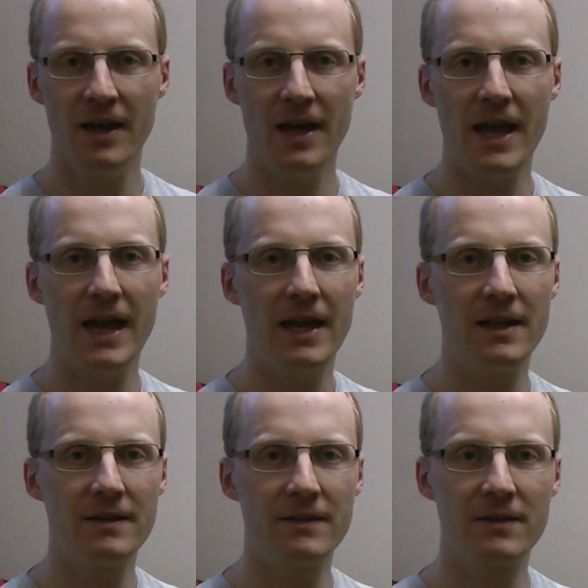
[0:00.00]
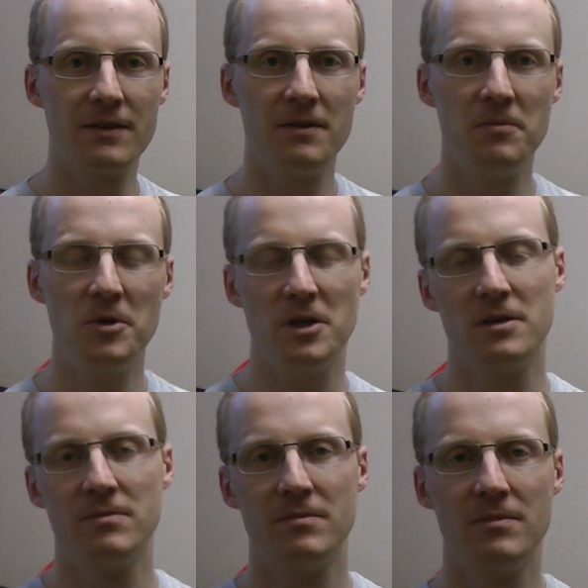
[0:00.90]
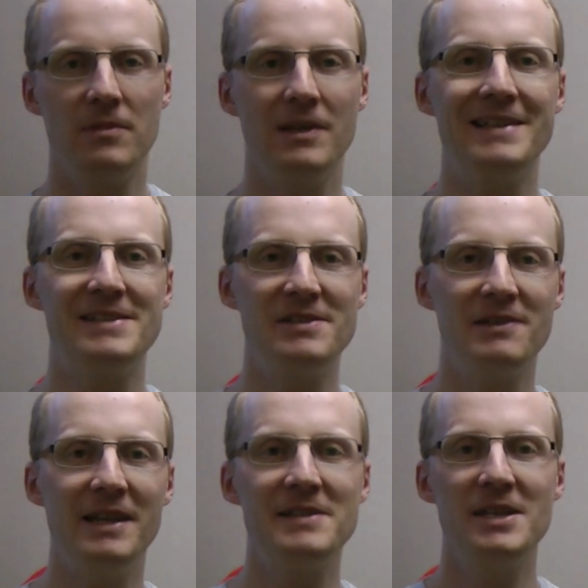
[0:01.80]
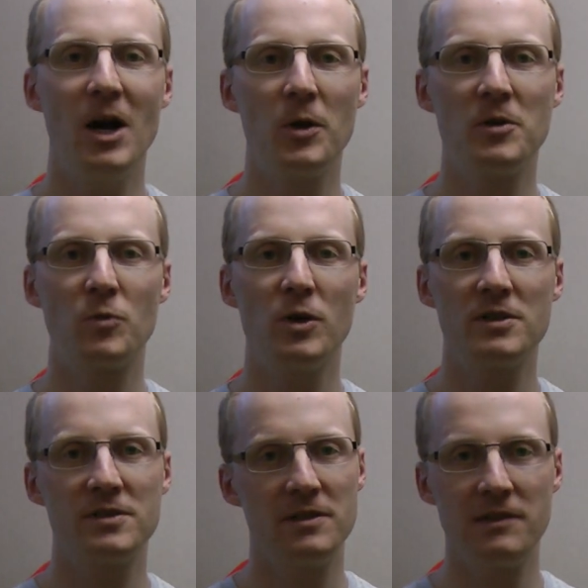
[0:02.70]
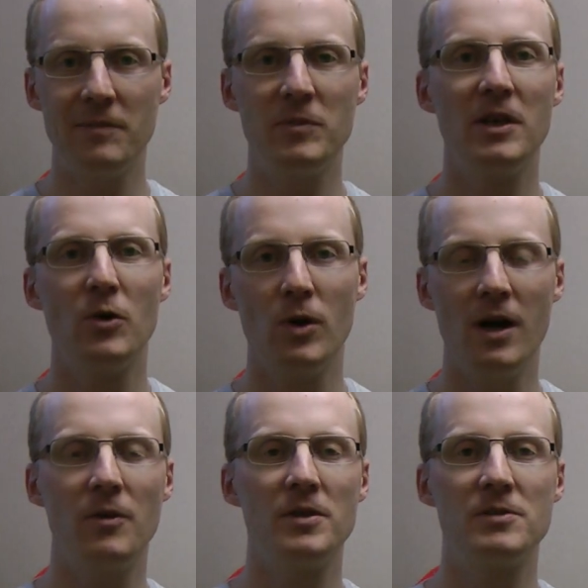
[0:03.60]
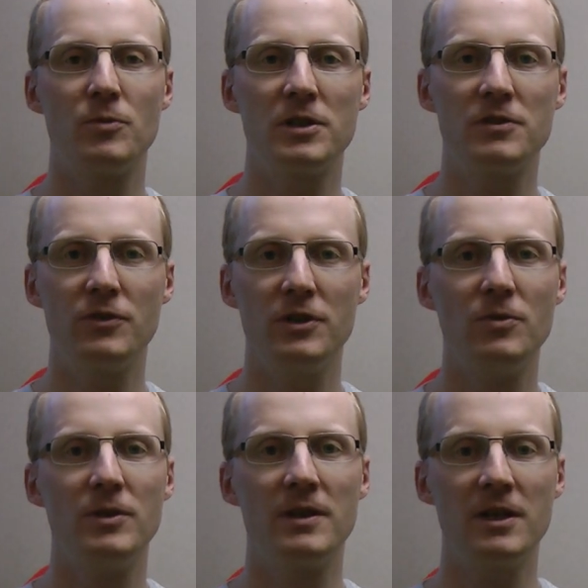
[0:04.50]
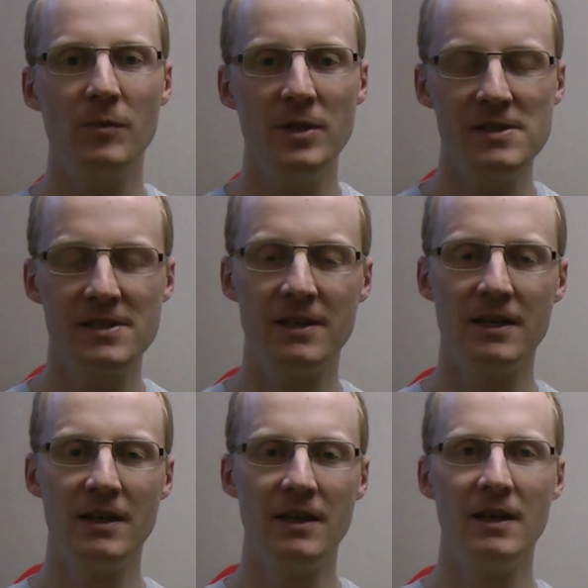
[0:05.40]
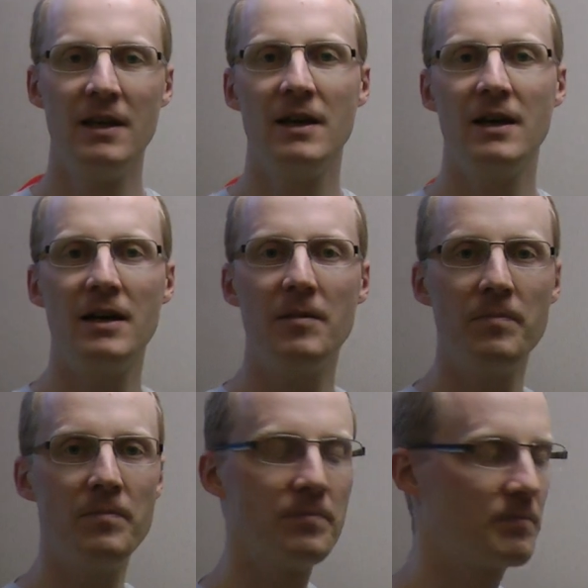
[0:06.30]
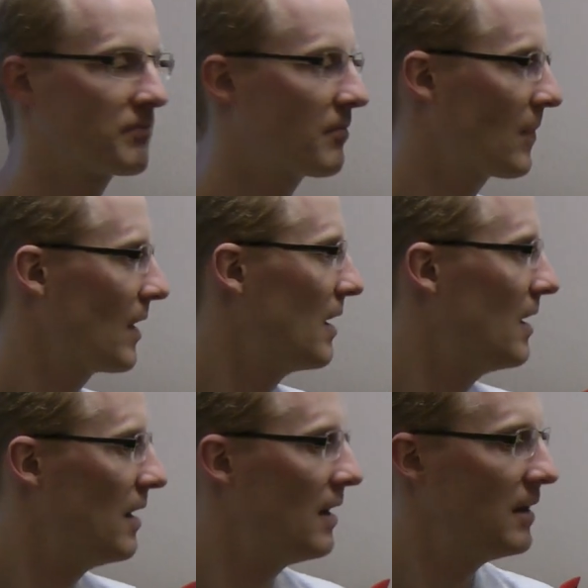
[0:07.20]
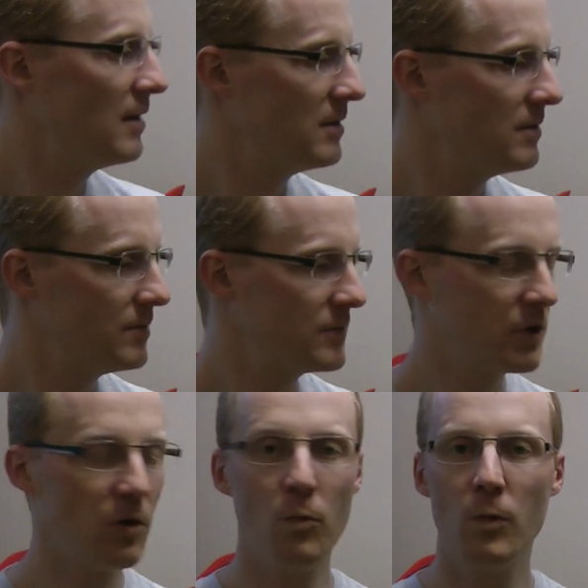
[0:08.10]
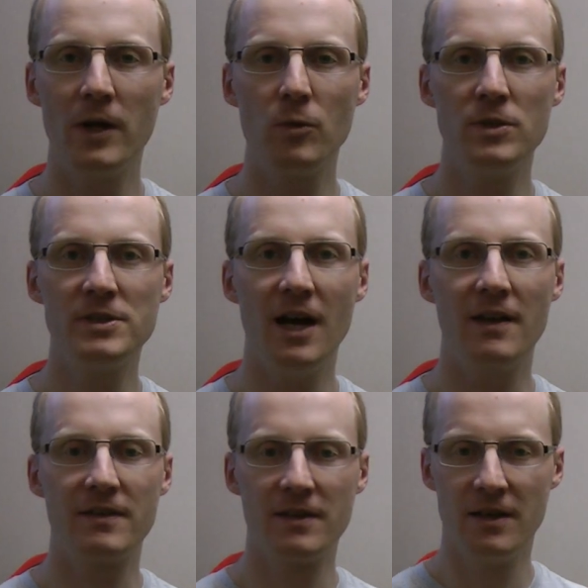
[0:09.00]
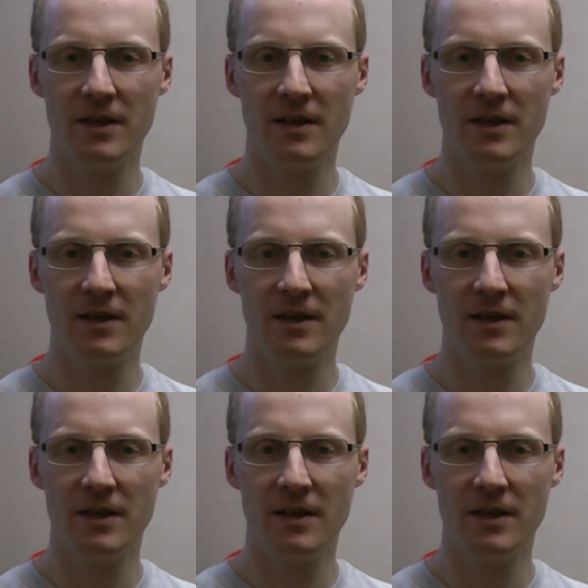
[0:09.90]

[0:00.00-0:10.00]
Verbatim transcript: And yeah, let's let's see how this works, and let me know how this works for you in the comments. Um, so where do we start?